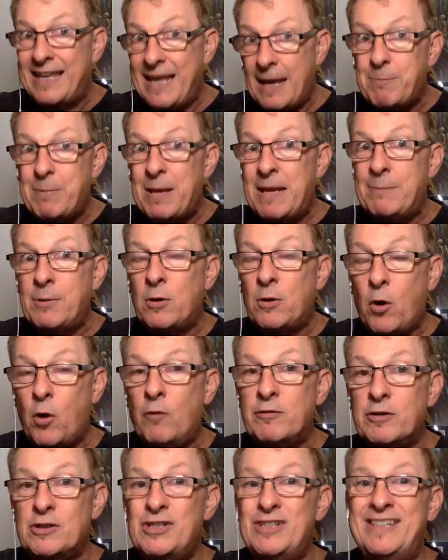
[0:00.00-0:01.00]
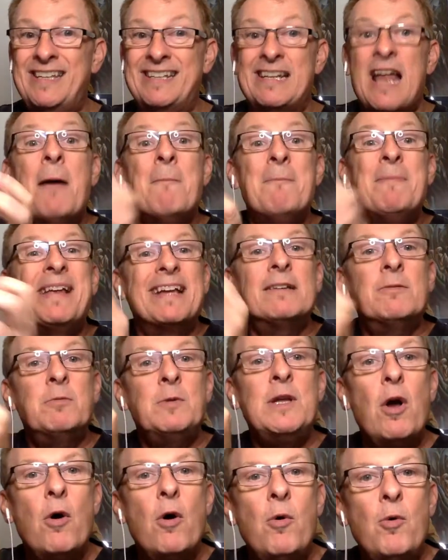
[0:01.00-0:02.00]
get people over to this because
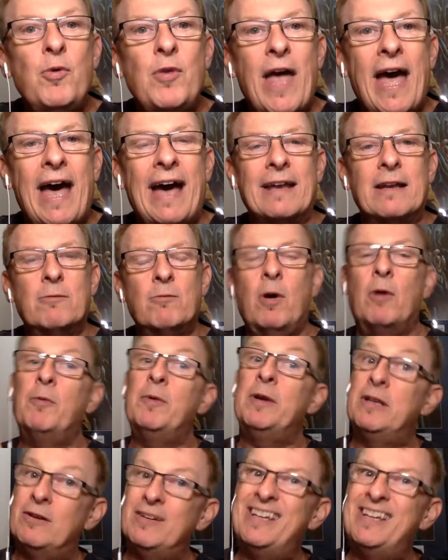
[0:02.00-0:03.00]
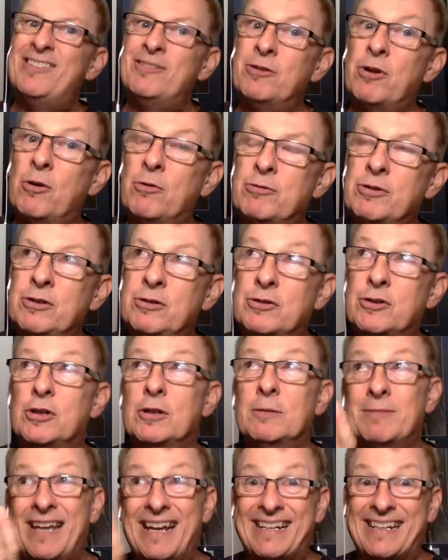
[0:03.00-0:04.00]
we own that. Well, we you don't own
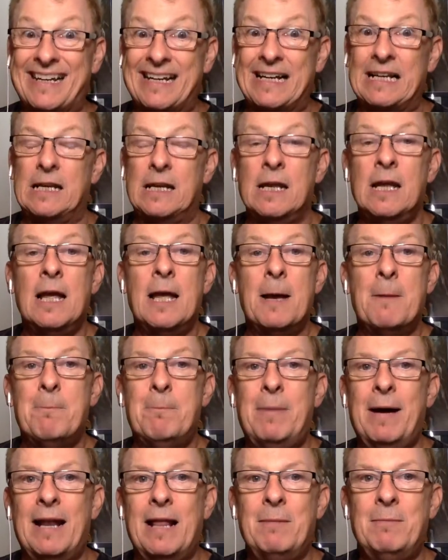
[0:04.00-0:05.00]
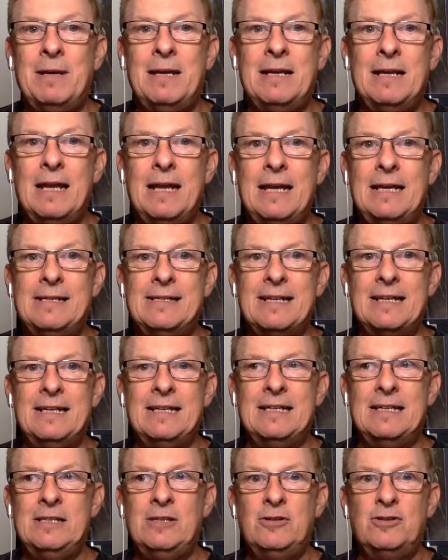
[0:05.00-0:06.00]
YouTube technically, but I mean it's
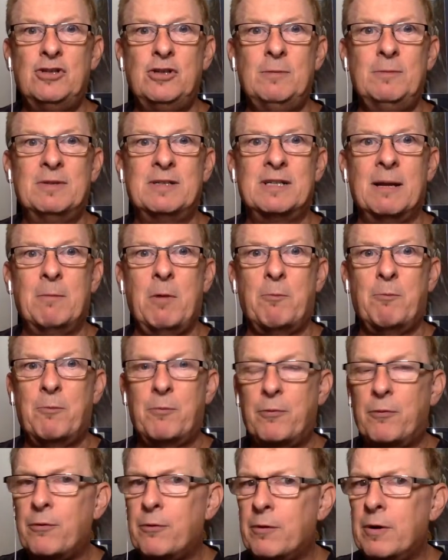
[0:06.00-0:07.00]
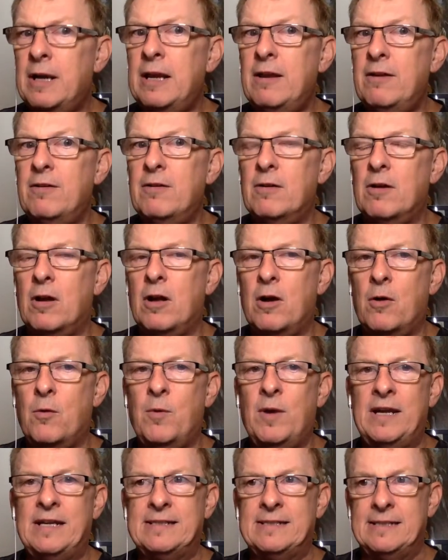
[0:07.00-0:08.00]
it YouTube has come a pretty
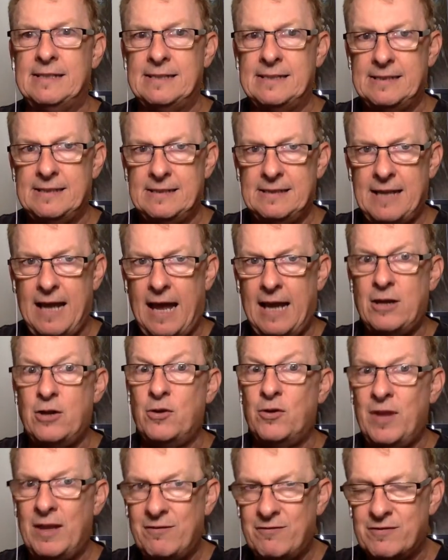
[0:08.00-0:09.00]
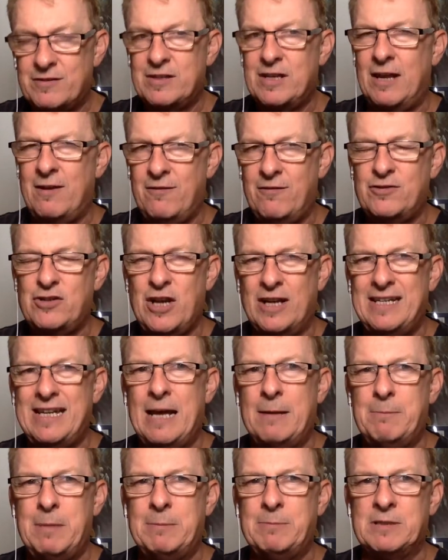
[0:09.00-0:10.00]
long way since I know they've they've shut
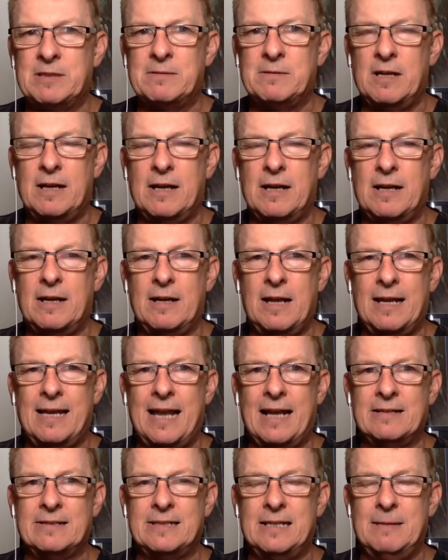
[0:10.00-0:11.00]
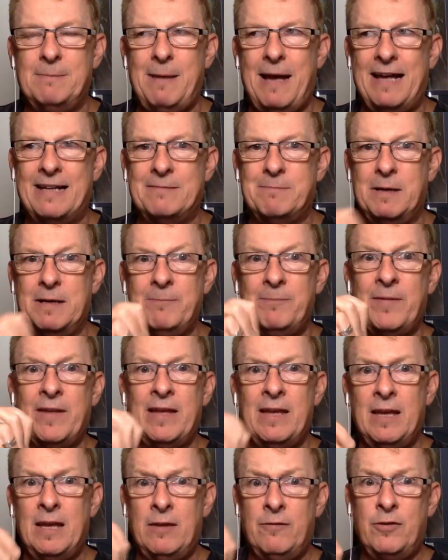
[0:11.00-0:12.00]
down people's uh, accounts in the past, but
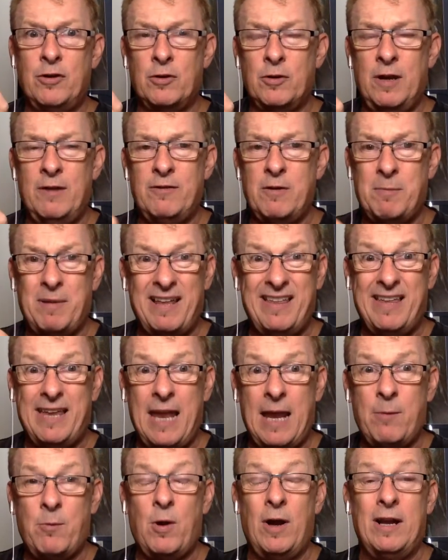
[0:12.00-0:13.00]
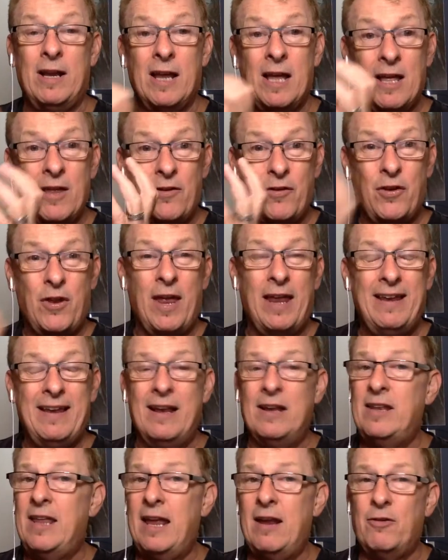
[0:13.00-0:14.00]
if you're if you play the game right,
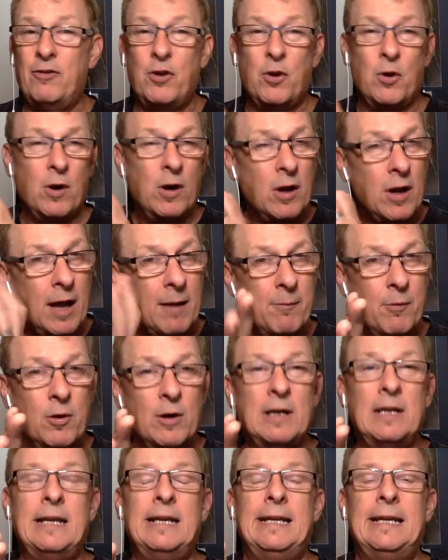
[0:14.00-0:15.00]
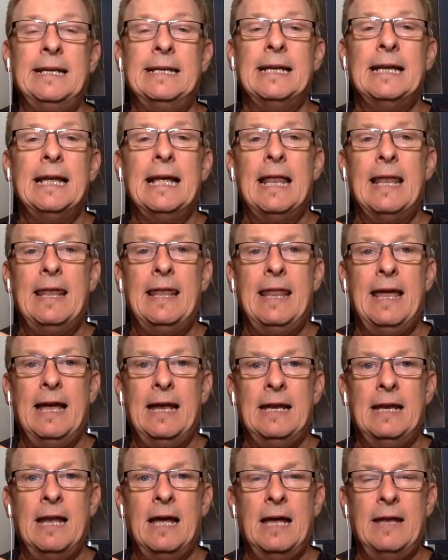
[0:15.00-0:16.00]
they, they they're a lot more lenient
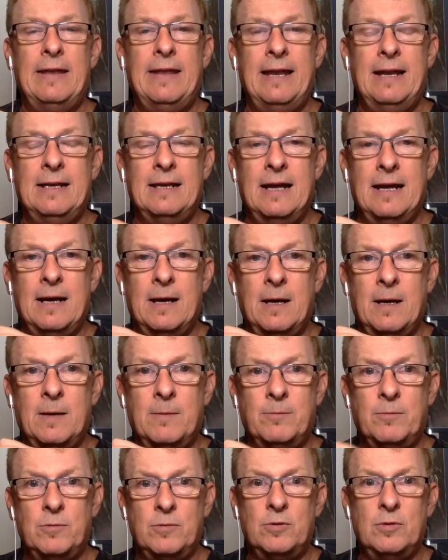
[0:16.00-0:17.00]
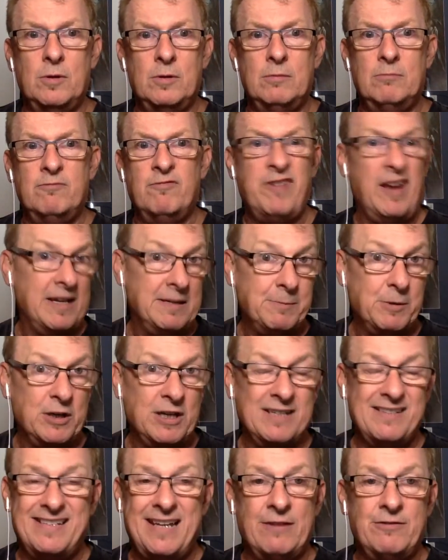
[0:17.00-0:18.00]
than uh, than um, Facebook
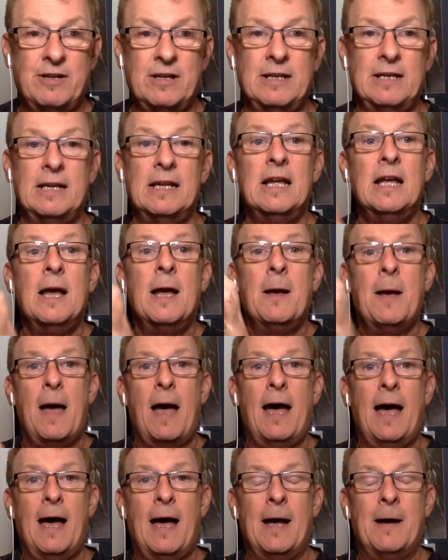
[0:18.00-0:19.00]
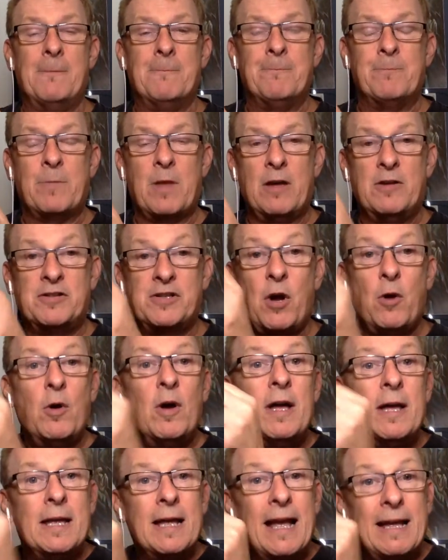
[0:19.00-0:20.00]
is definitely. Um, so,
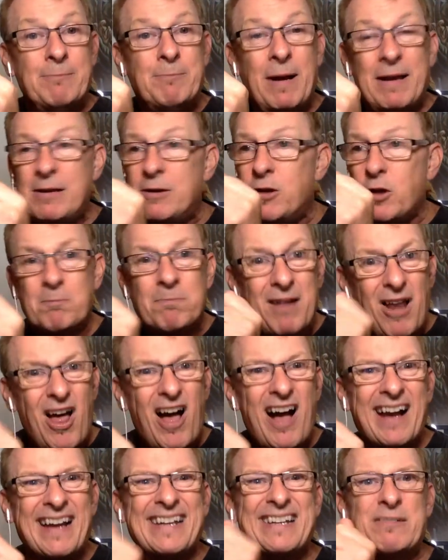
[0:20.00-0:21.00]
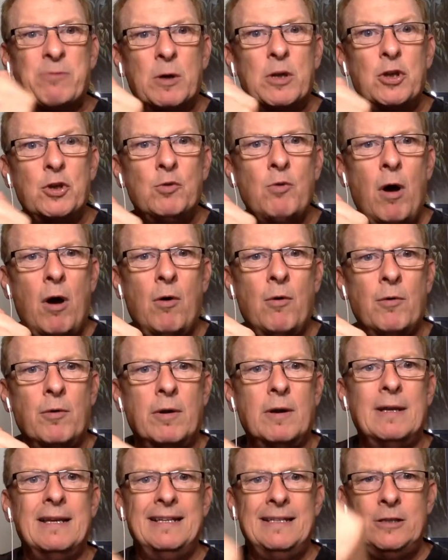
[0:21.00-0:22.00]
but your blog is what you own.
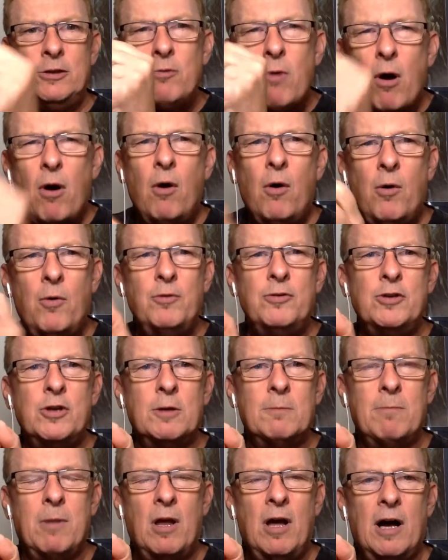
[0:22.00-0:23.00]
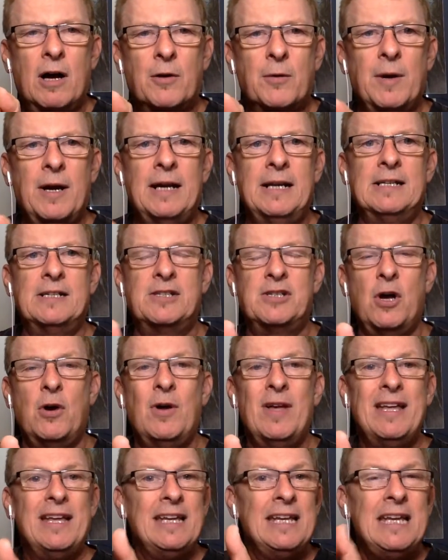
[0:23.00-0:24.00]
You own your blog, right?
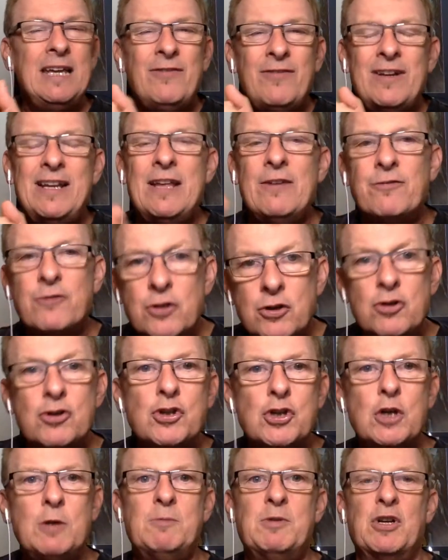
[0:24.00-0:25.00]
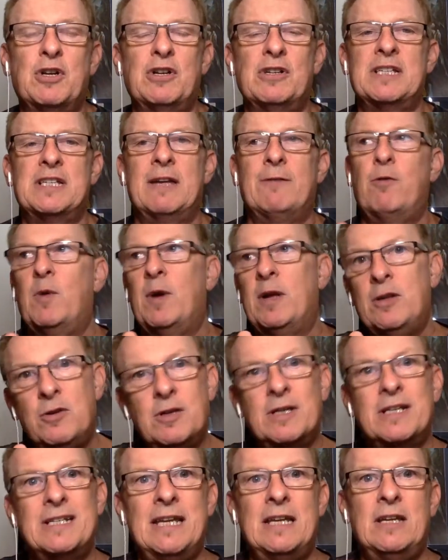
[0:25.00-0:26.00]
So even if YouTube took your stuff away,
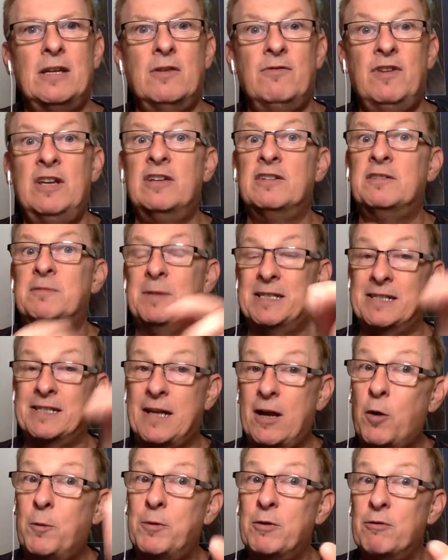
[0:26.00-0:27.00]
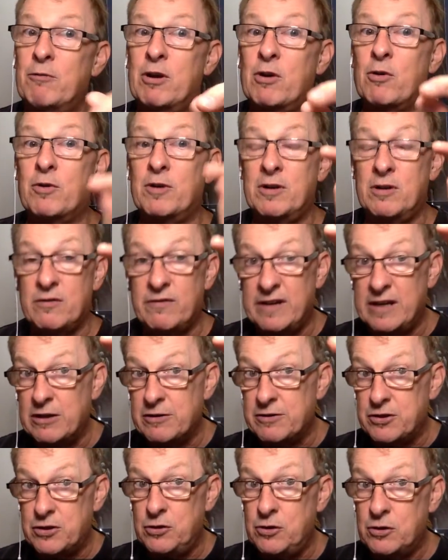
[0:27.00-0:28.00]
you could take your videos because I hope you're recording your
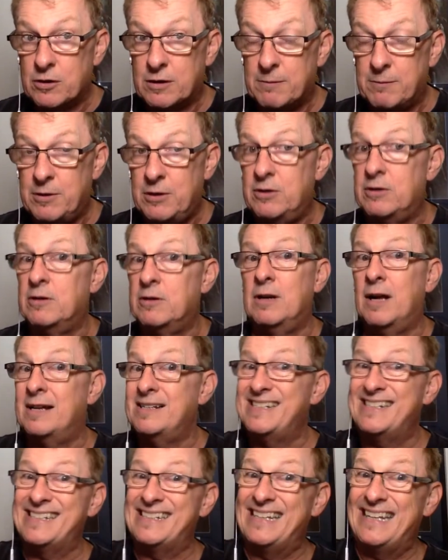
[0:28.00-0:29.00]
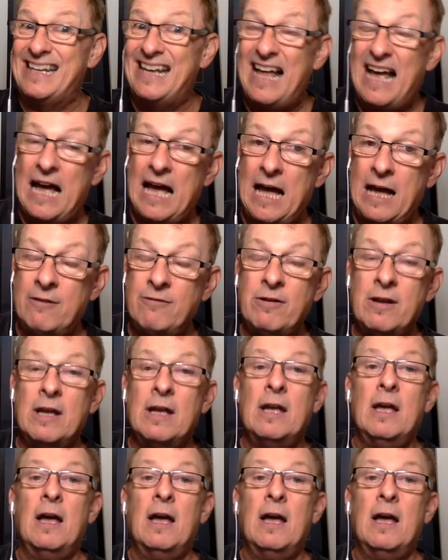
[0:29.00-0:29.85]
videos to your computer and not just live.